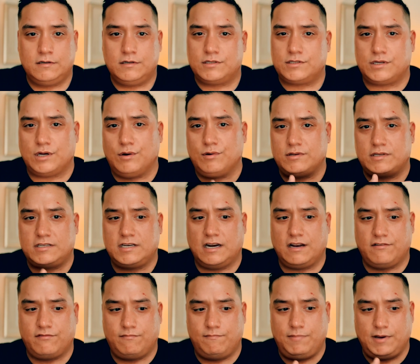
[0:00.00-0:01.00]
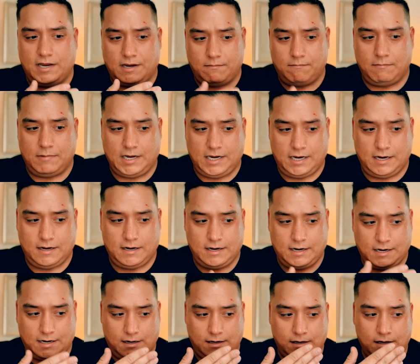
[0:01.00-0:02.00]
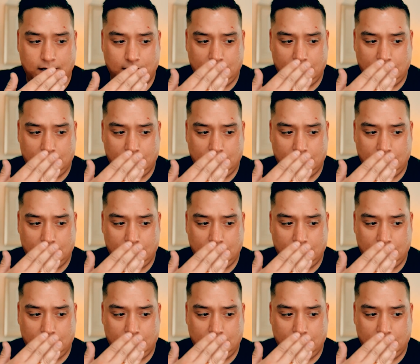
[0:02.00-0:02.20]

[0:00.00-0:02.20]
So instead of being mean and